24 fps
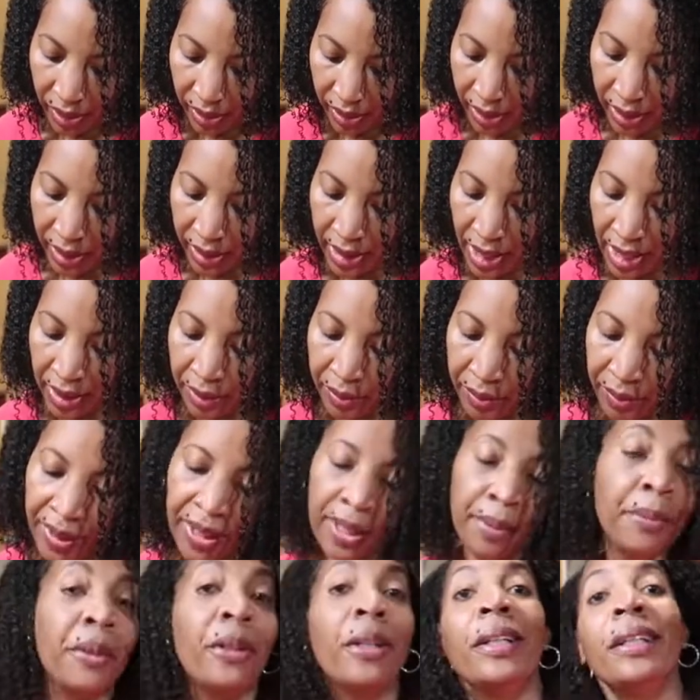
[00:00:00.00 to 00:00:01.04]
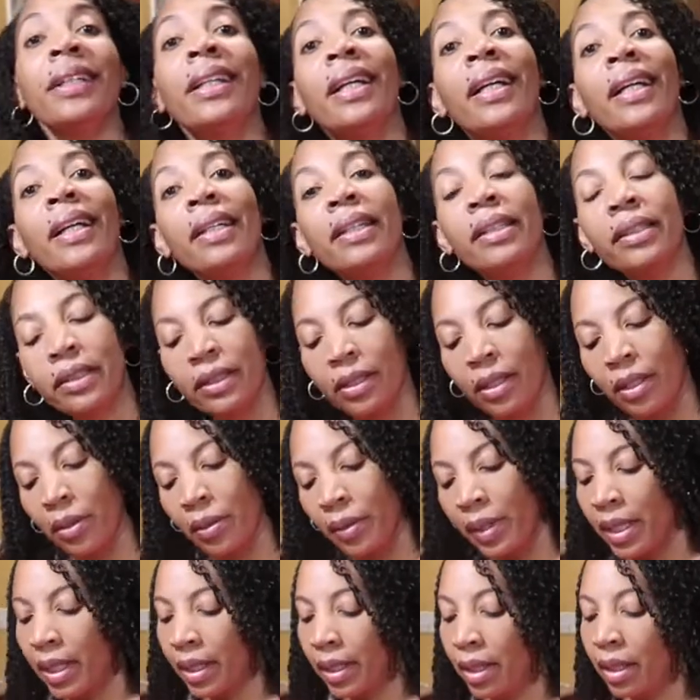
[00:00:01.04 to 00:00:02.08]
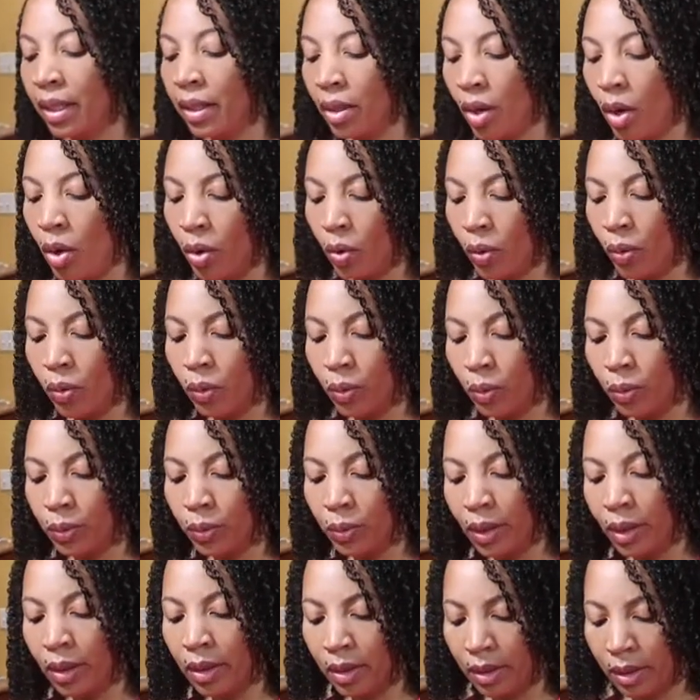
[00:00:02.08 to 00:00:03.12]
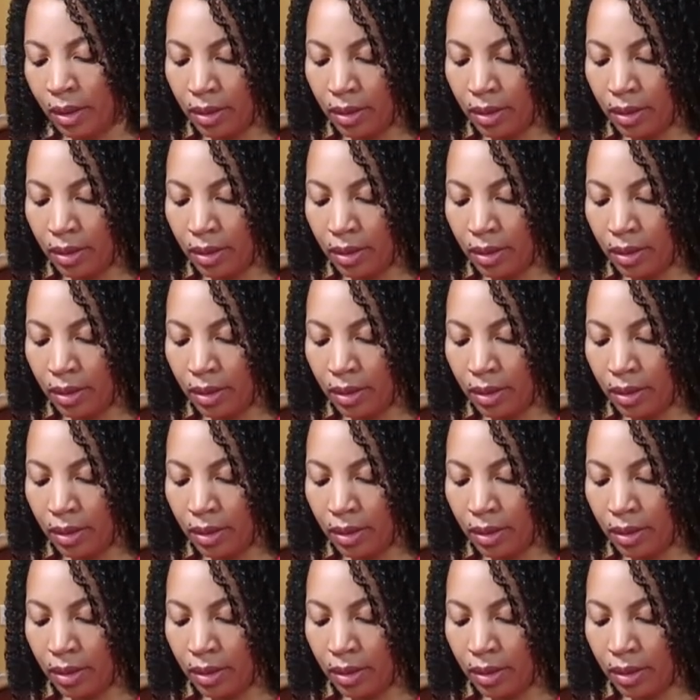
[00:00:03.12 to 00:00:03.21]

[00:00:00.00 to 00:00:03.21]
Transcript: Get that cream on there so it can hold